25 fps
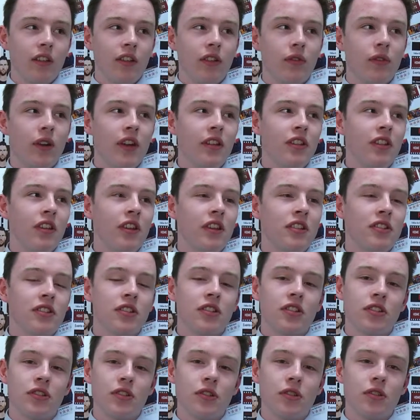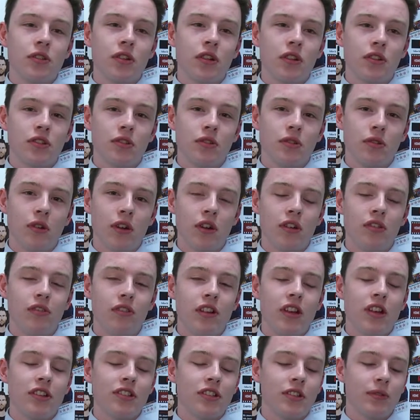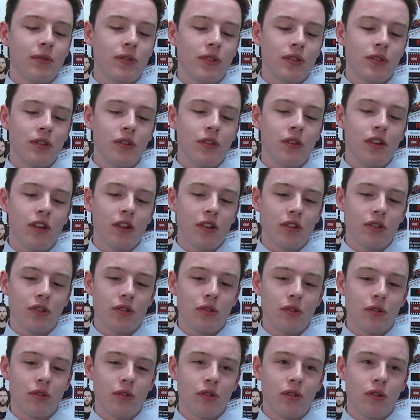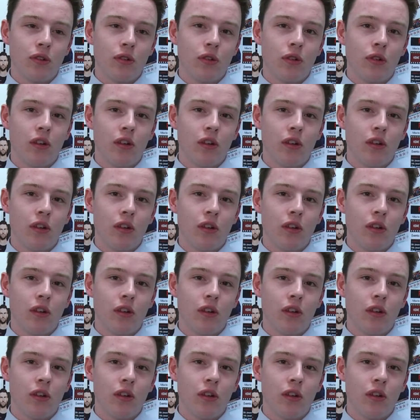The fact that it's a studio school, a creative studio school,